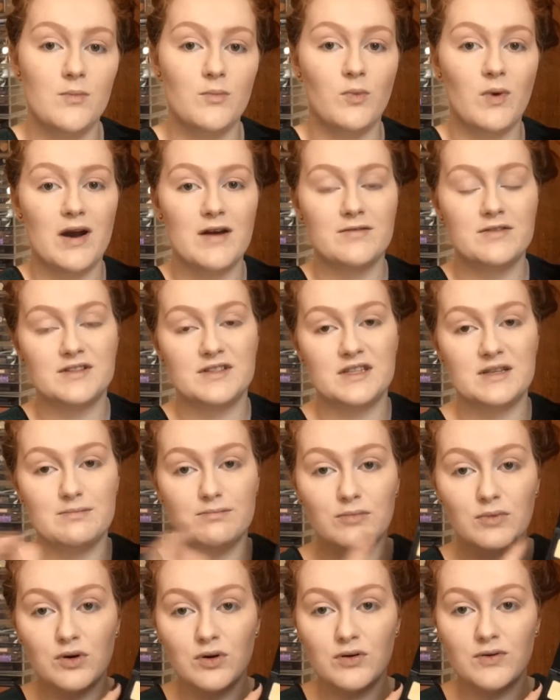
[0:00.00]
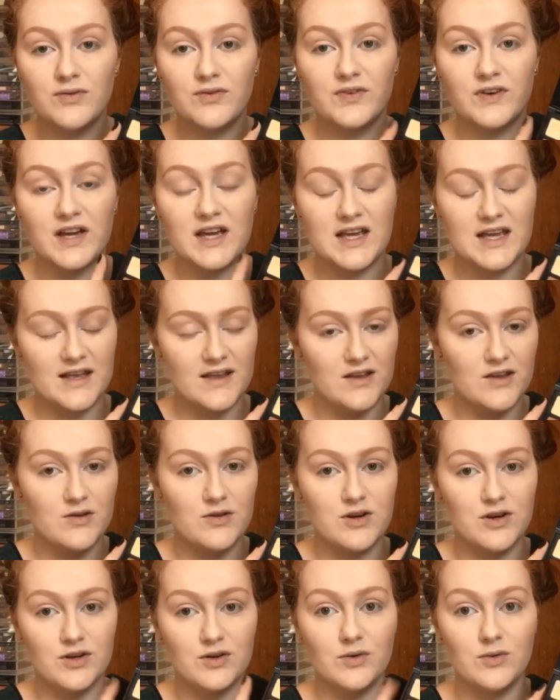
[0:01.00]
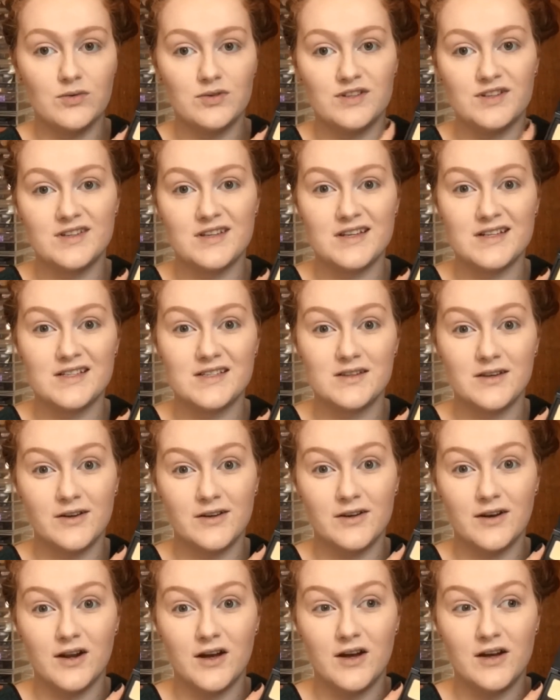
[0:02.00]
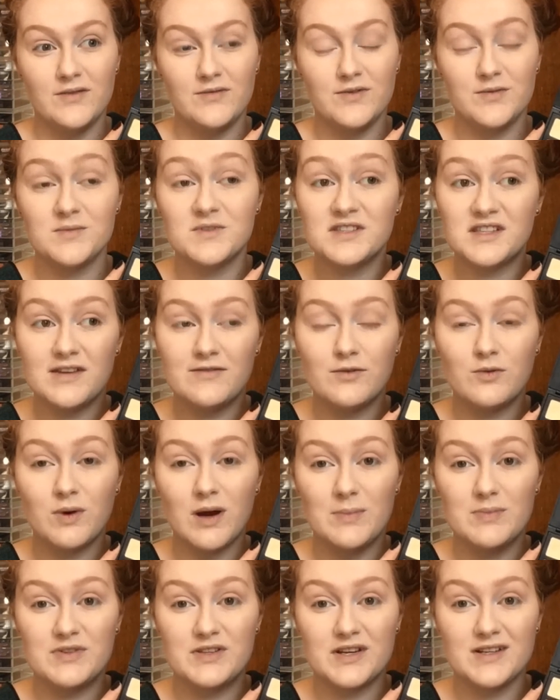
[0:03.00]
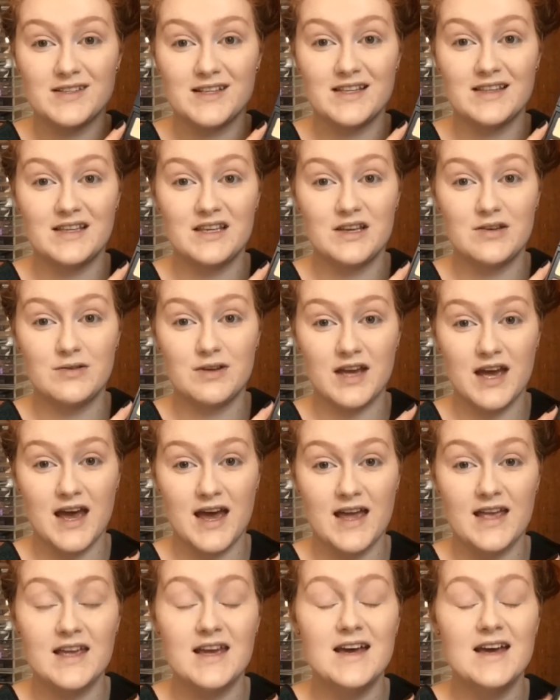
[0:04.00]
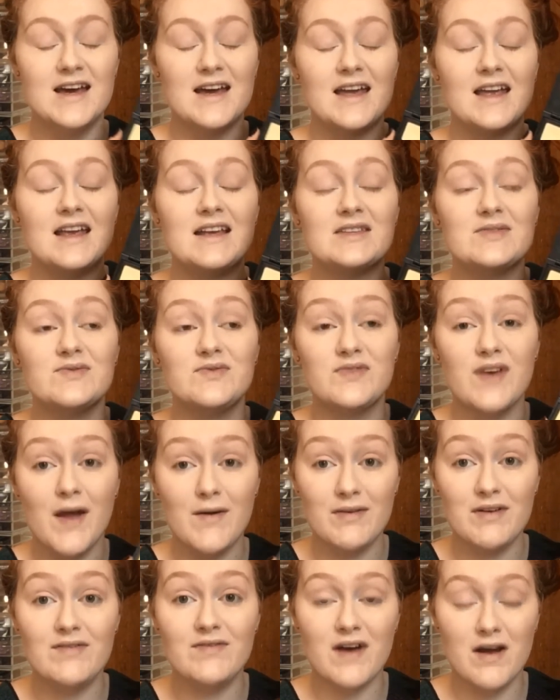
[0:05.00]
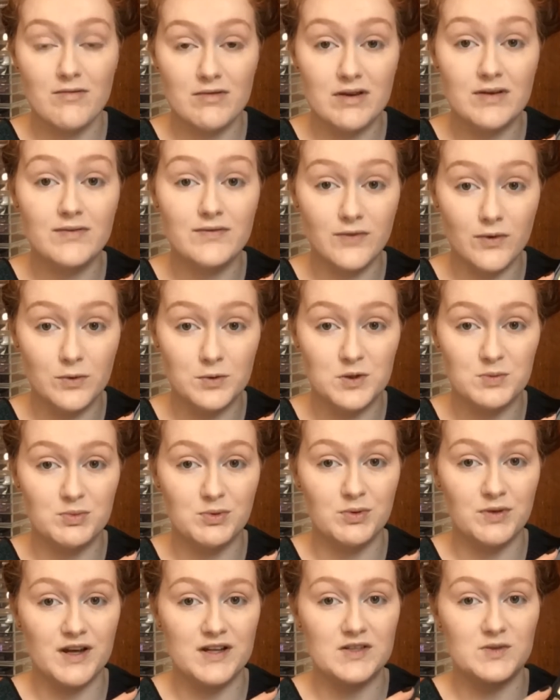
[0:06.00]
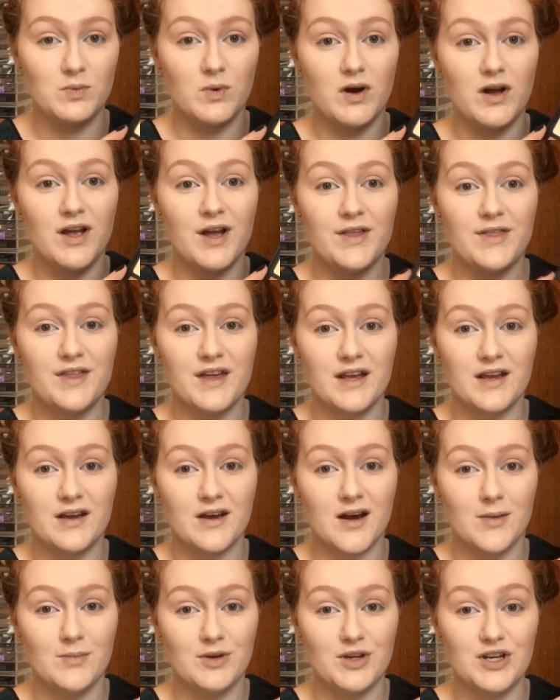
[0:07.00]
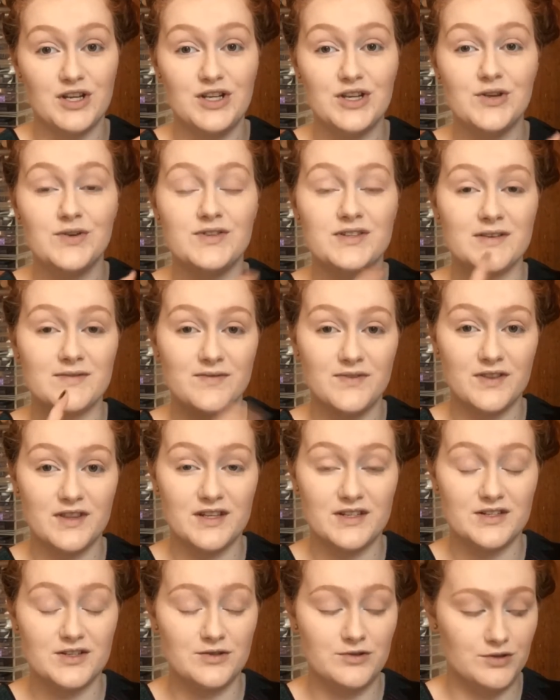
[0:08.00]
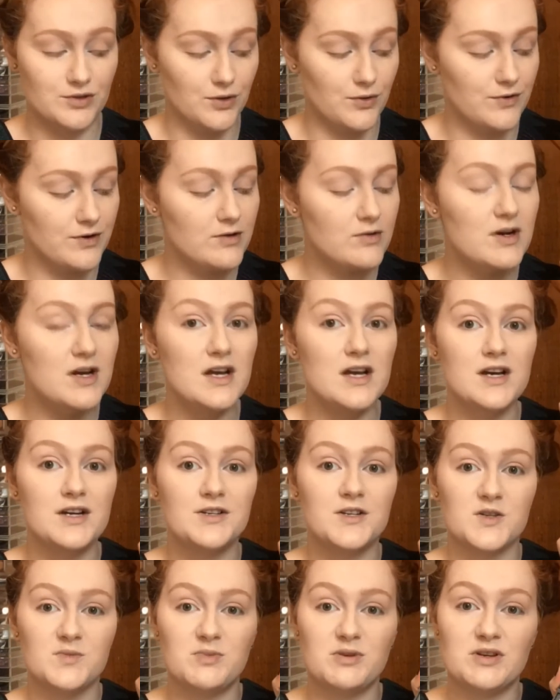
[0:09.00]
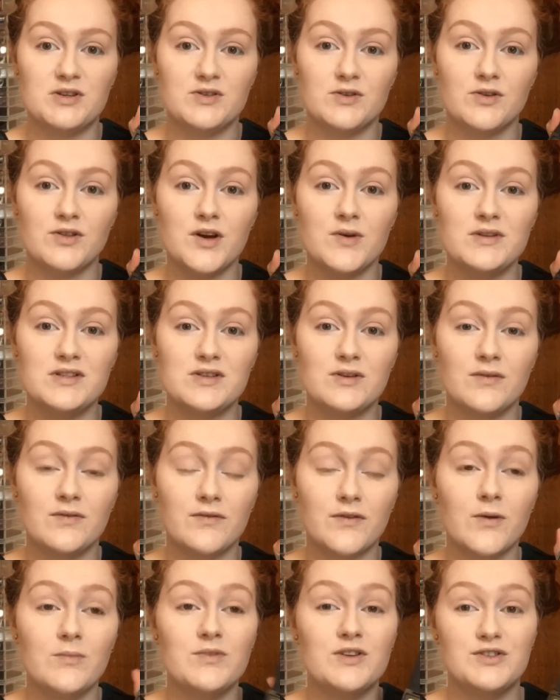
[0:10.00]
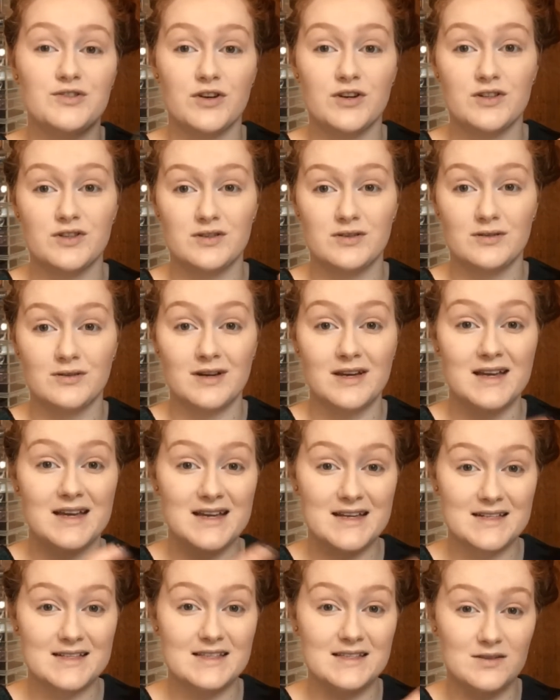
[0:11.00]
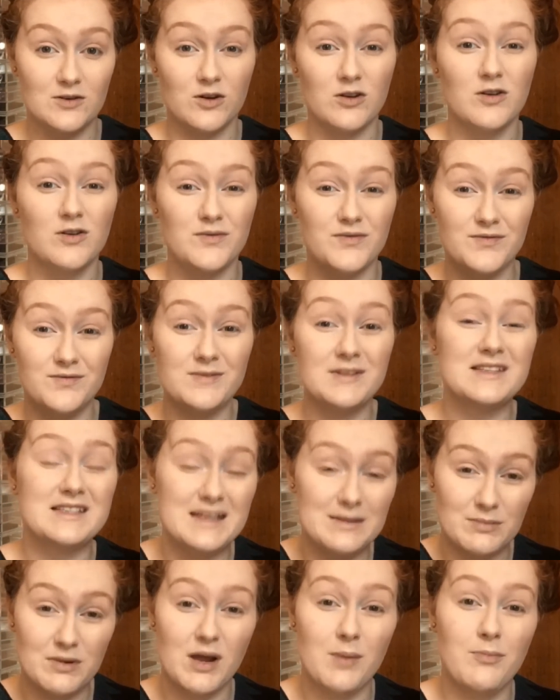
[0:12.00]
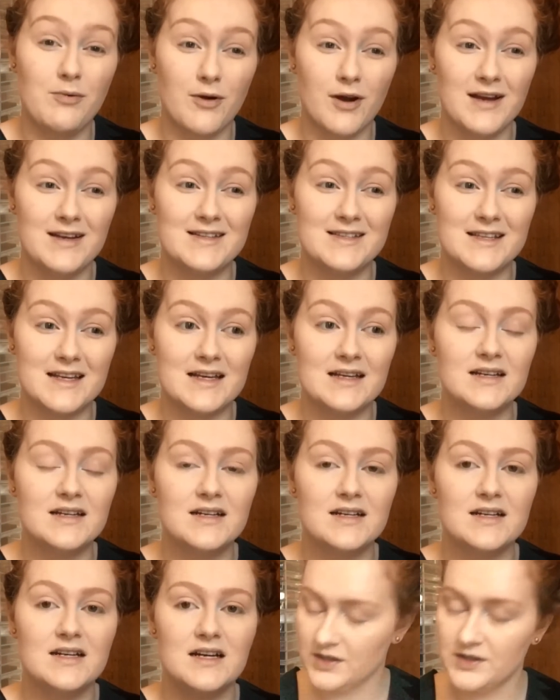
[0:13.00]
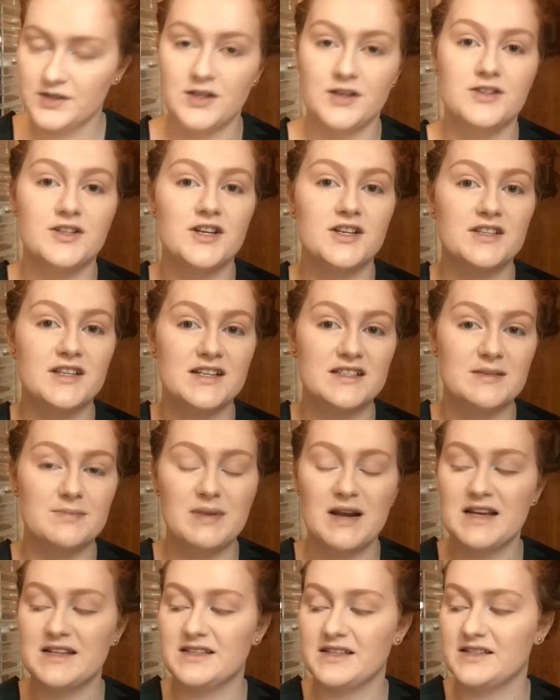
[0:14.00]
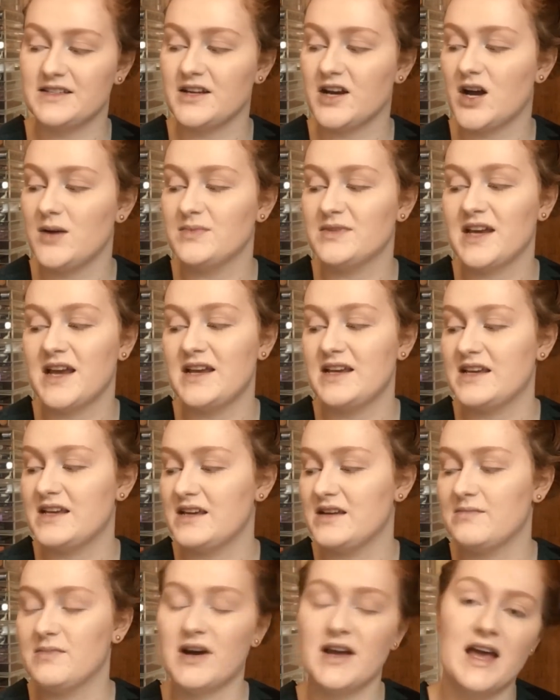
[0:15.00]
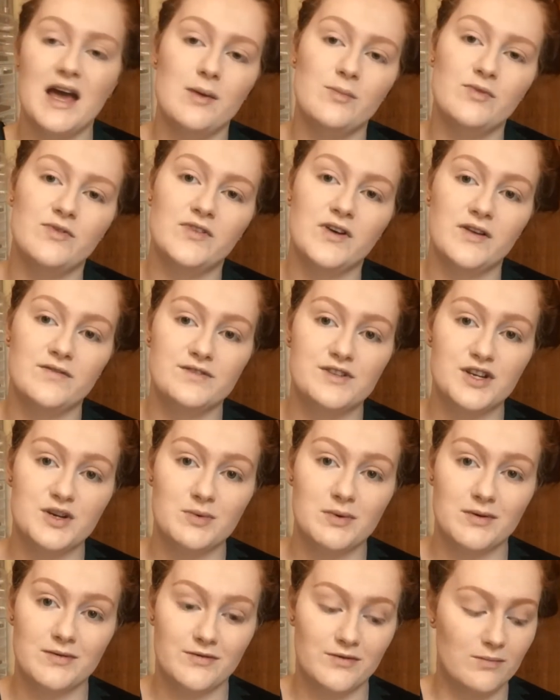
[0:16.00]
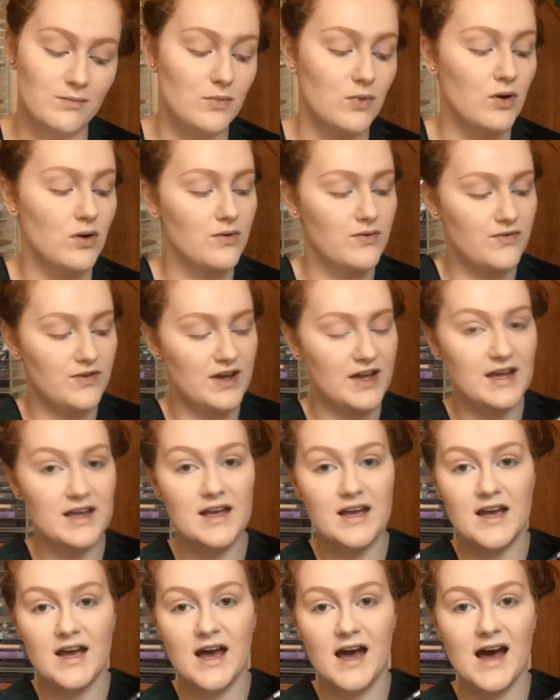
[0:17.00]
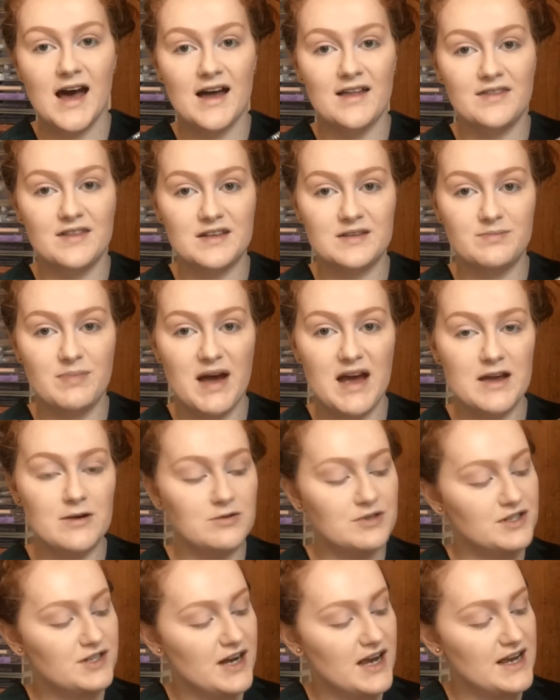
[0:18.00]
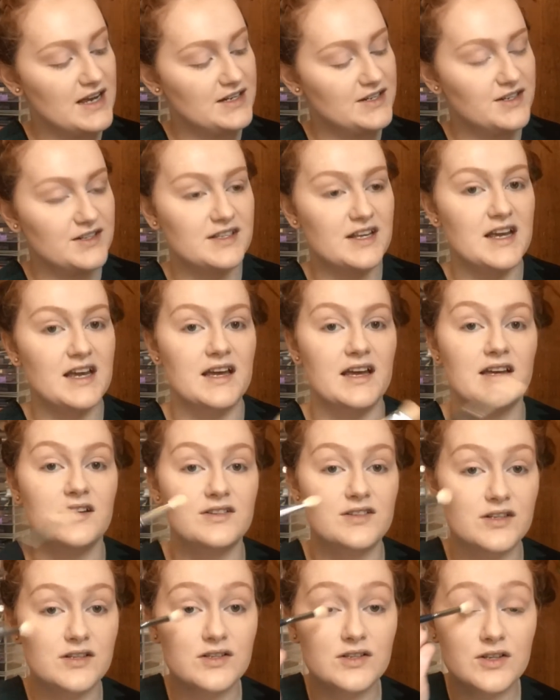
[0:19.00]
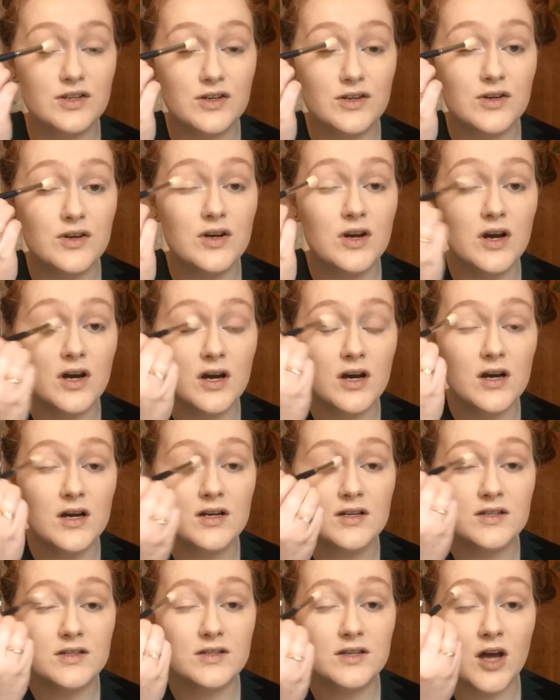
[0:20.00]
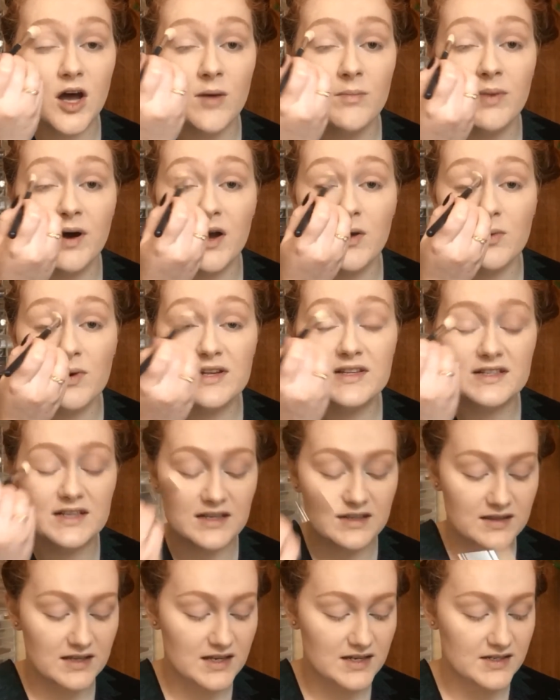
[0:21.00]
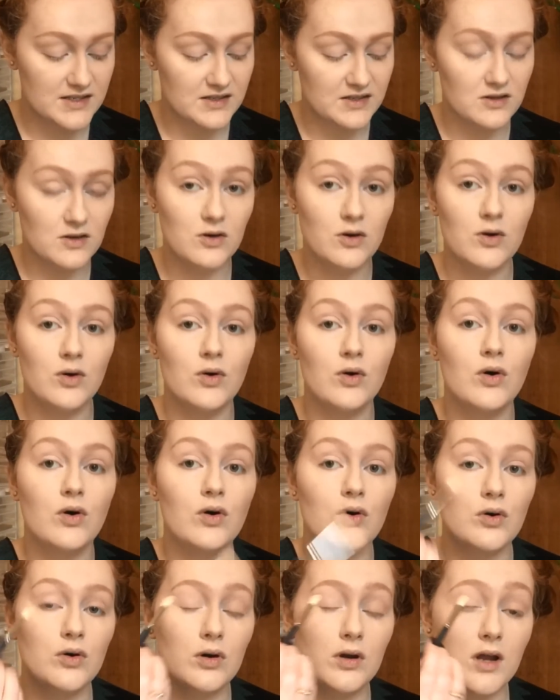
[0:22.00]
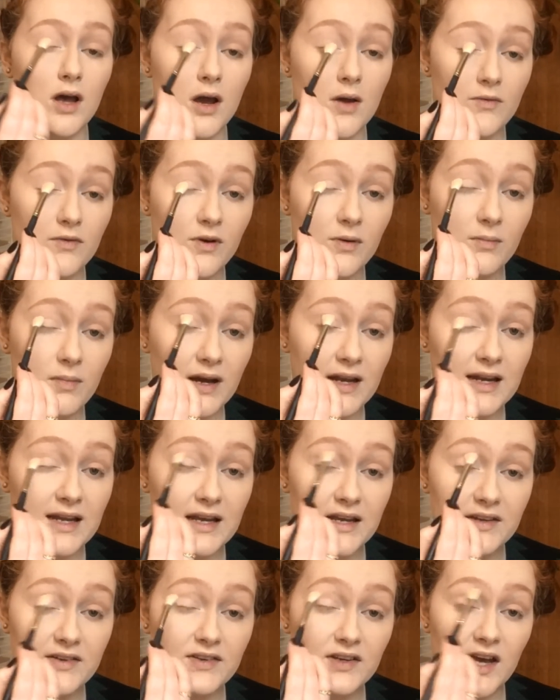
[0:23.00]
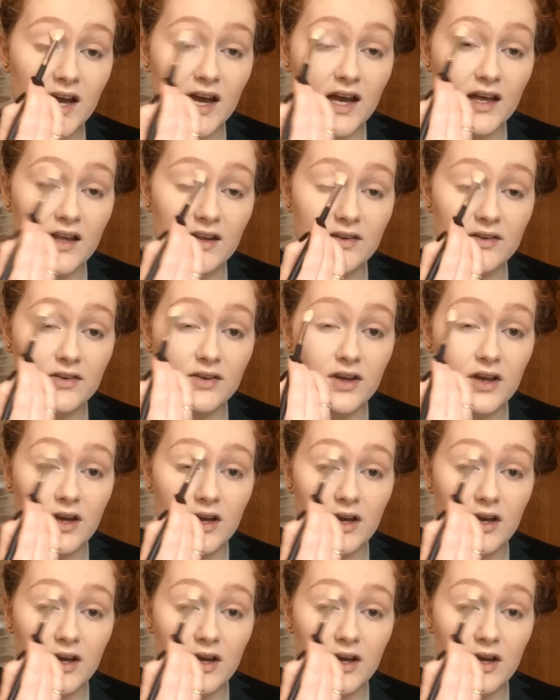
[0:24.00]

Whereas the Morphe, you can order this online from several websites in the UK. It is very, very affordable. That's why I think I'm going to use it for this tutorial, just because although it's not from the drugstore, it is sort of similar pricing. So just as a place to start, I'm taking my M521 from Morphe and this pale shade just here, just to start by whisking this all over my lid, and